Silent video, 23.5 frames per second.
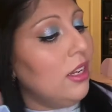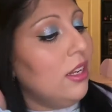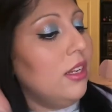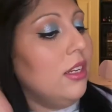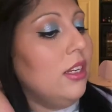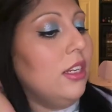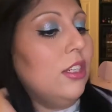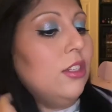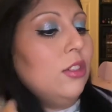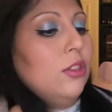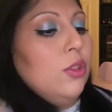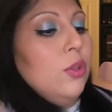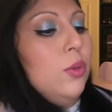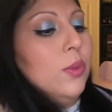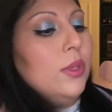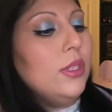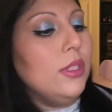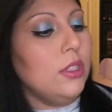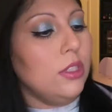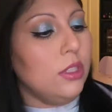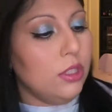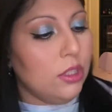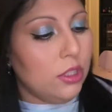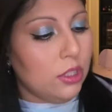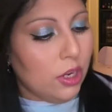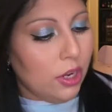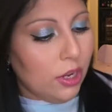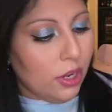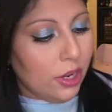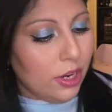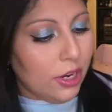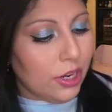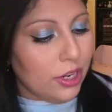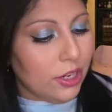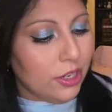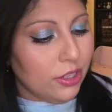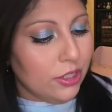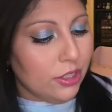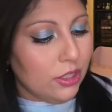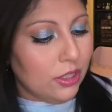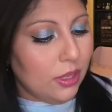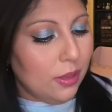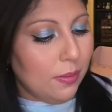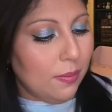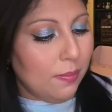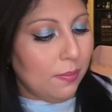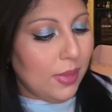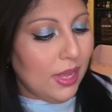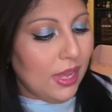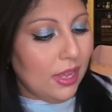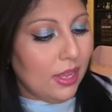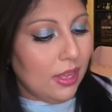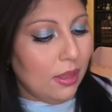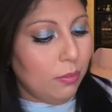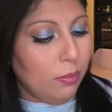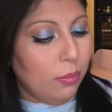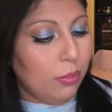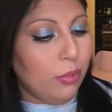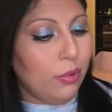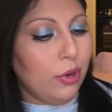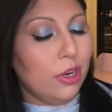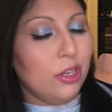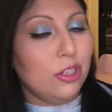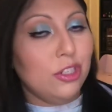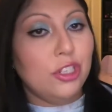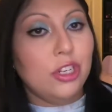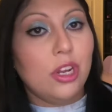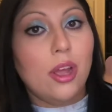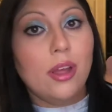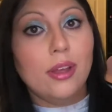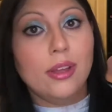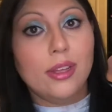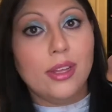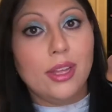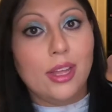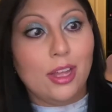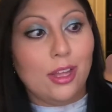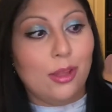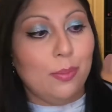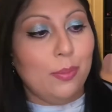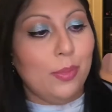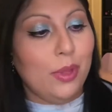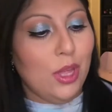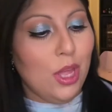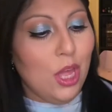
Little Twin Stars makeup brush cup.